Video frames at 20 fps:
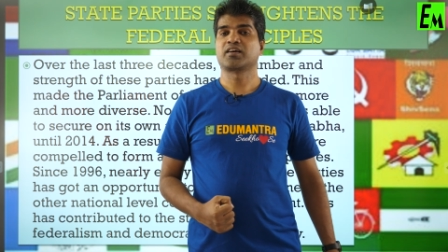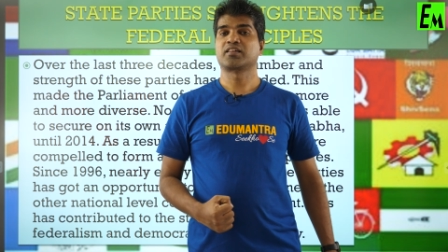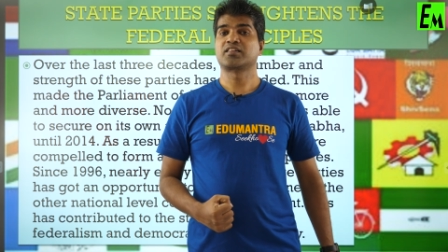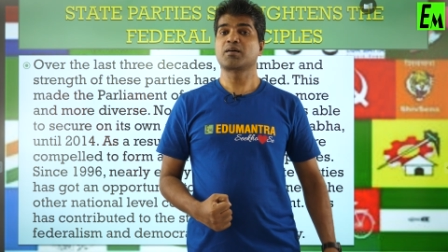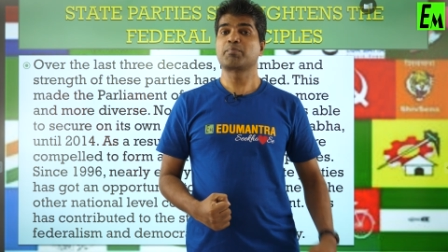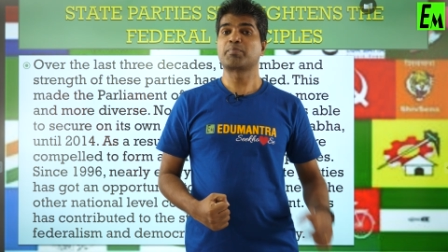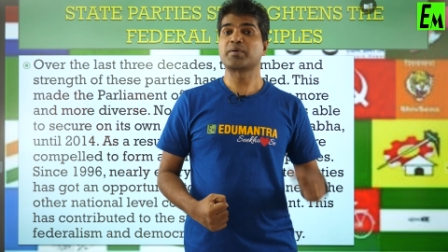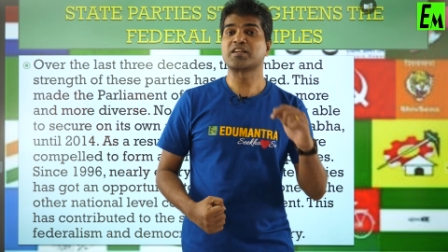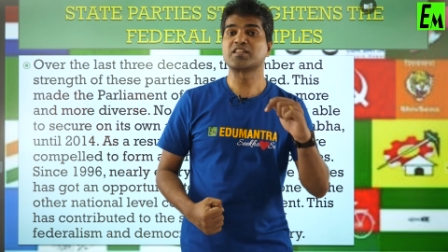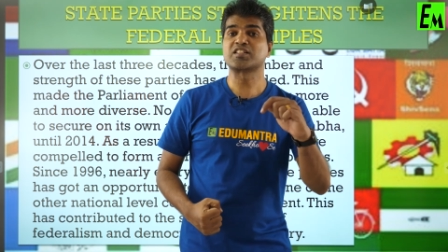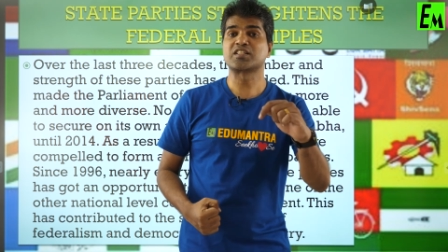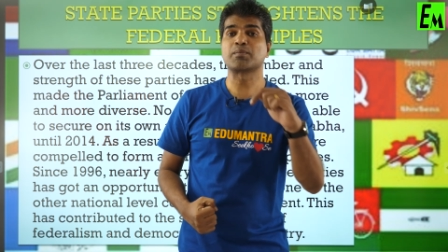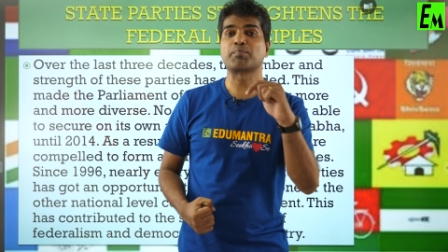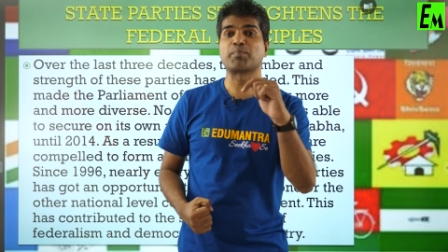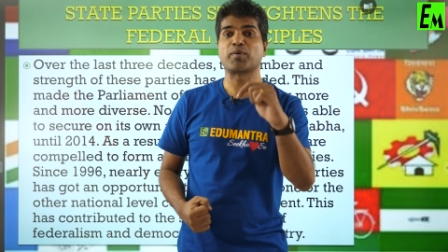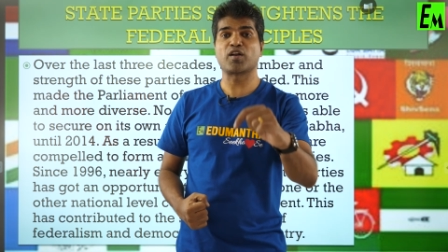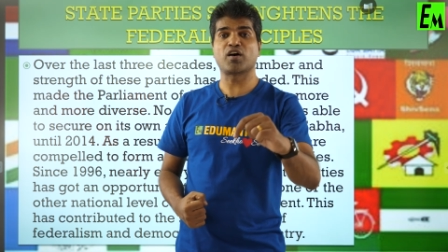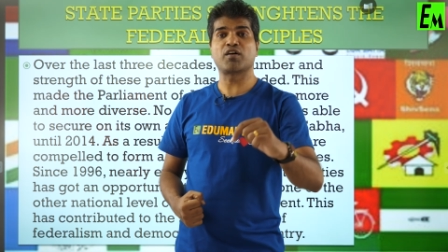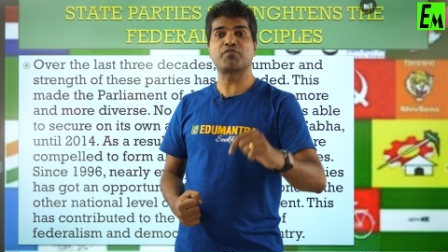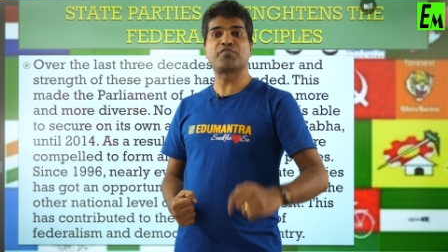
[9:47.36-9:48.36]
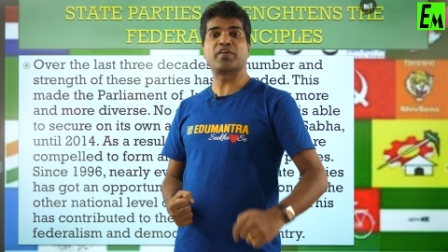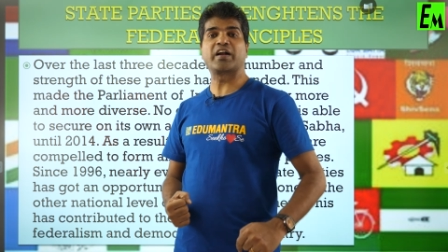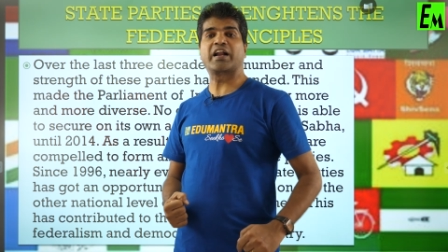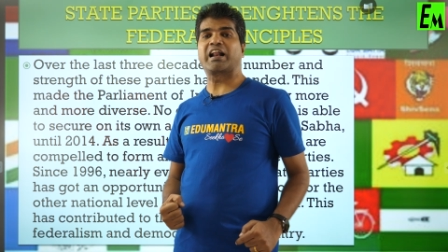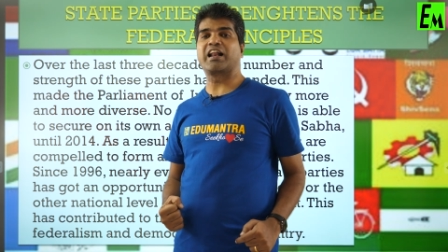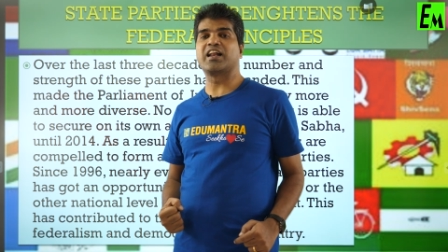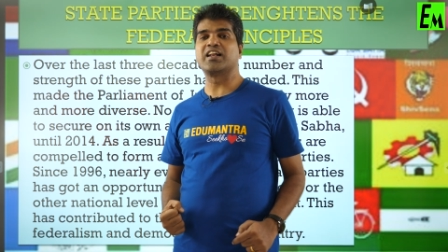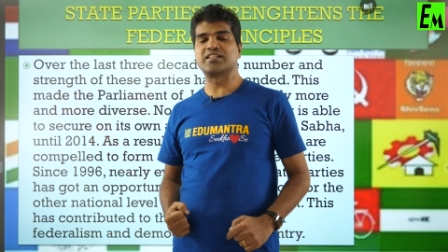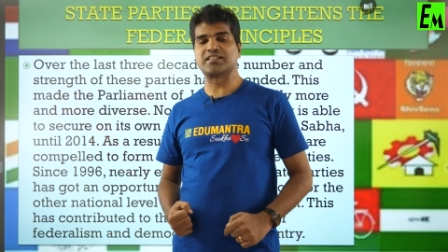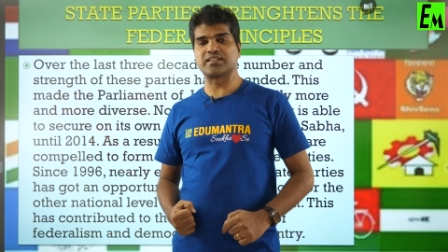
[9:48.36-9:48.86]
the principle of
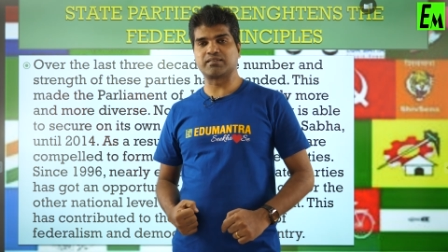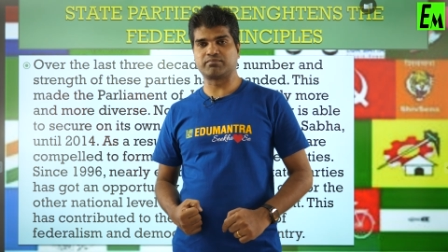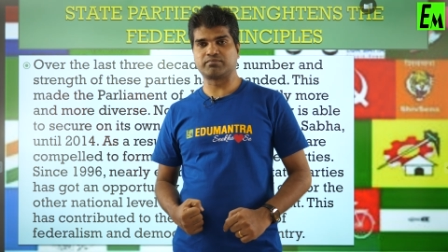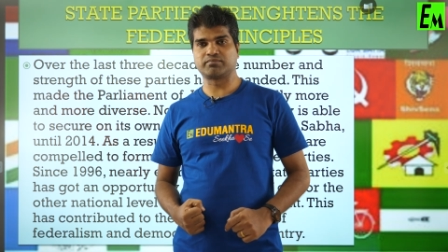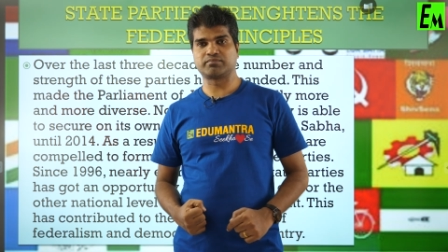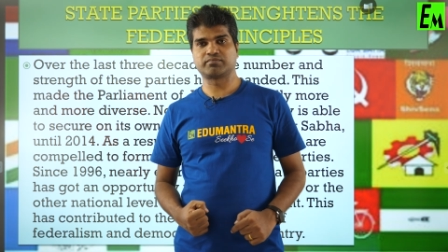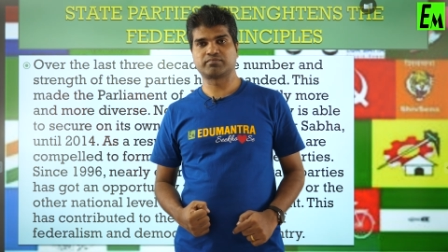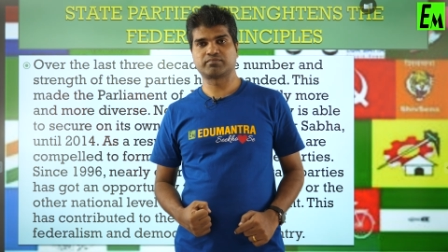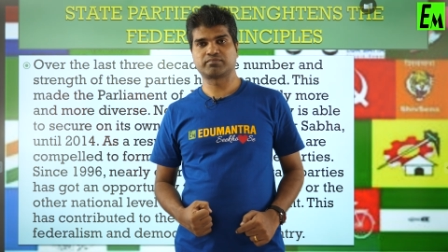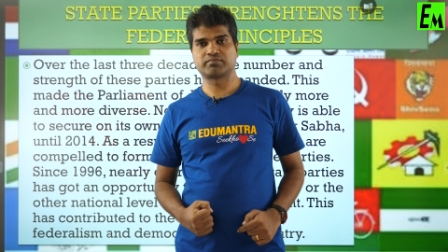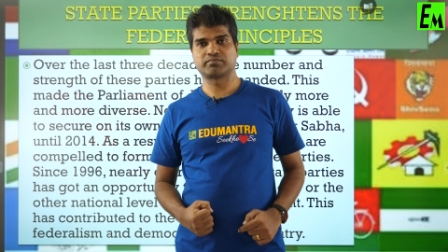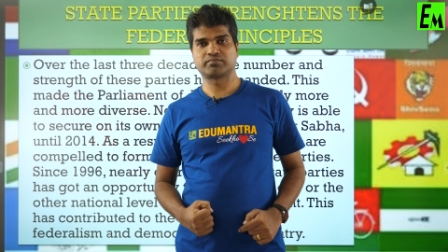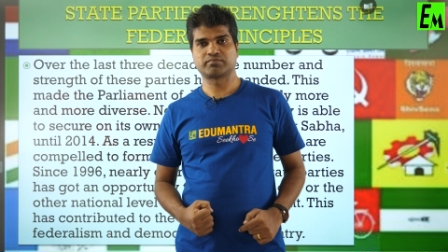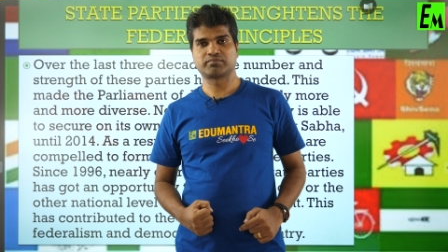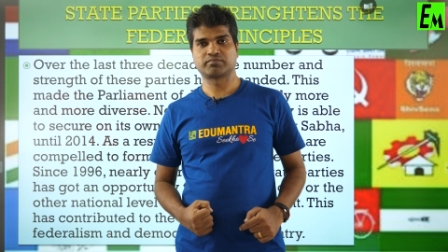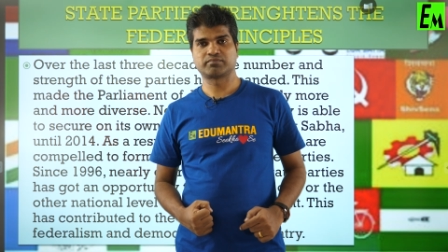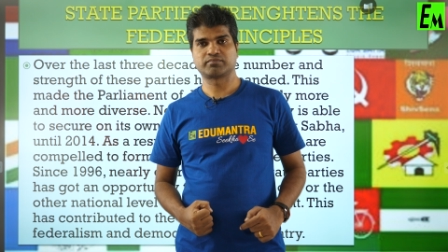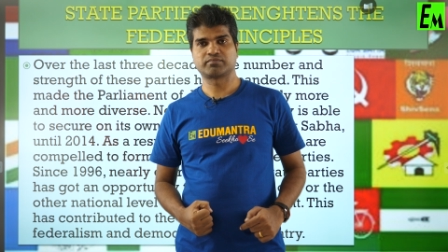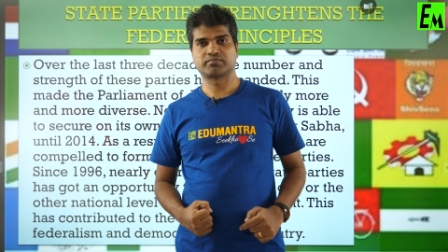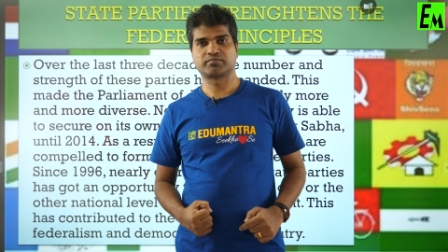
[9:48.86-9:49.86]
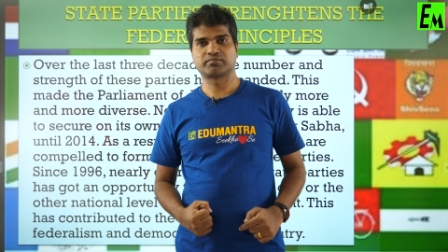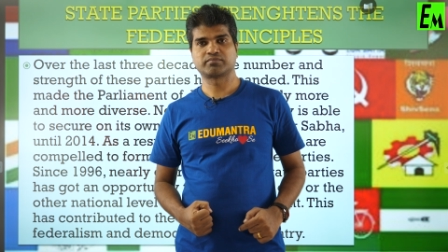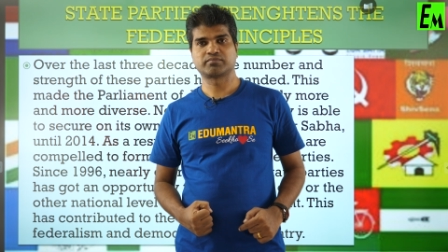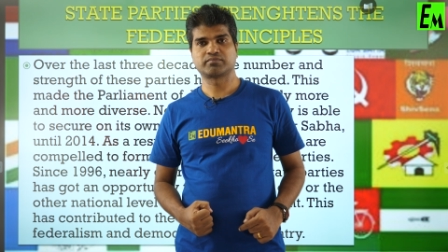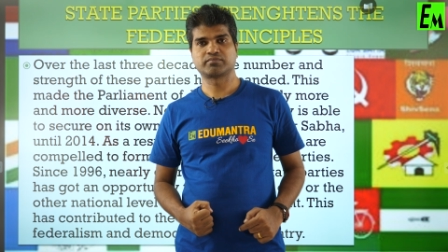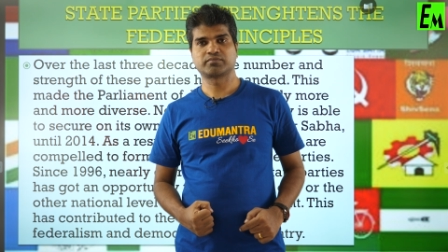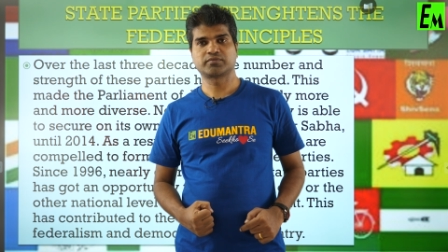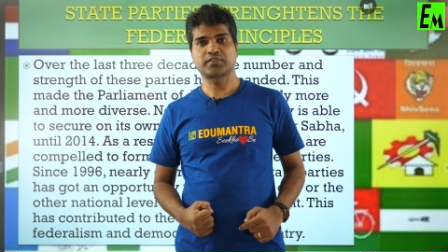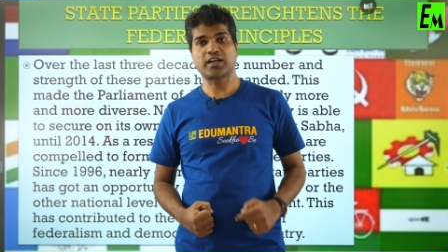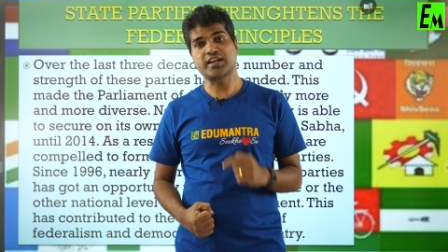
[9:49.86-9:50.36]
federalism.
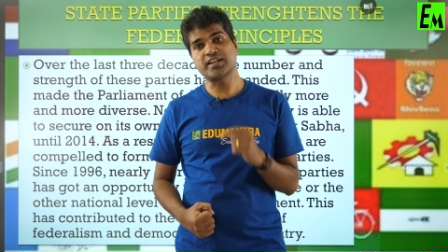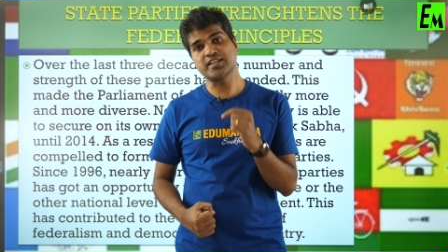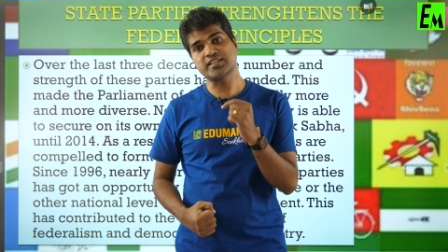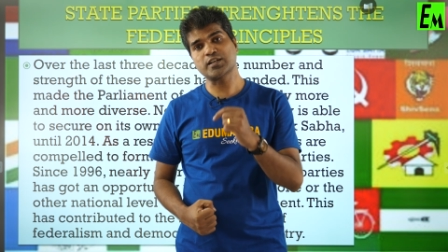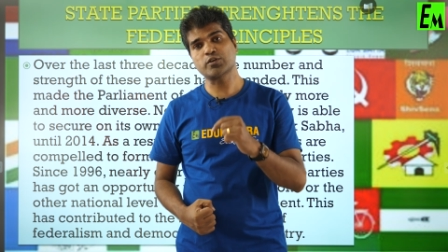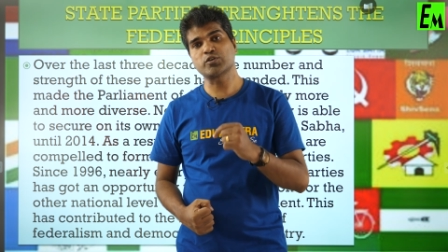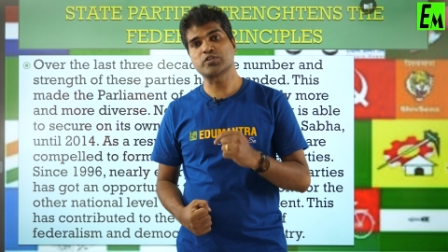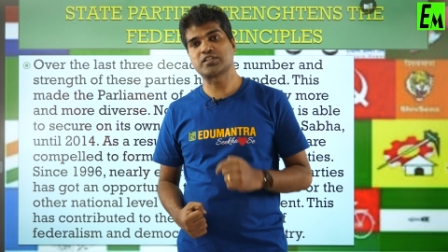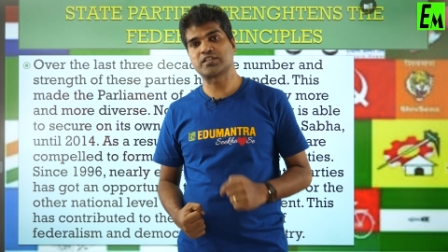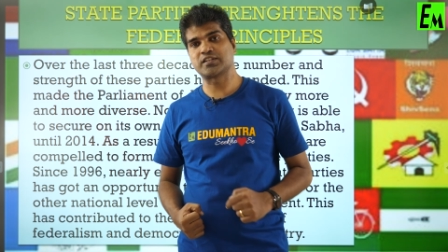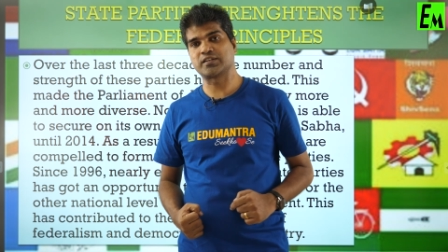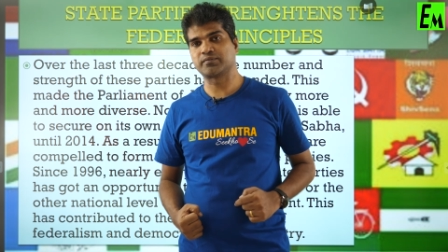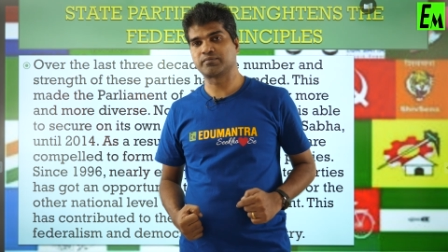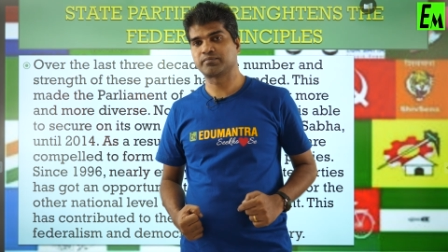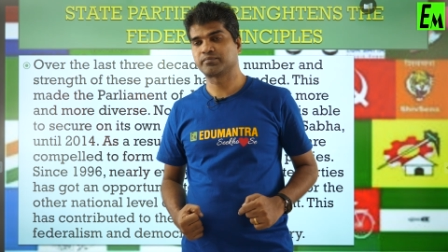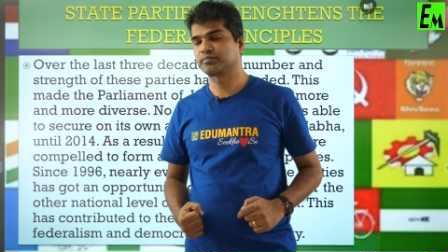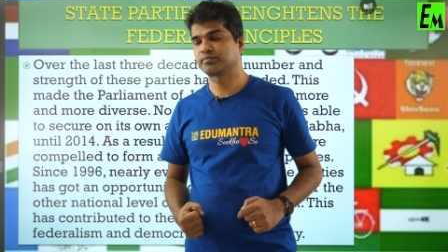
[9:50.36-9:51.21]
That is the question.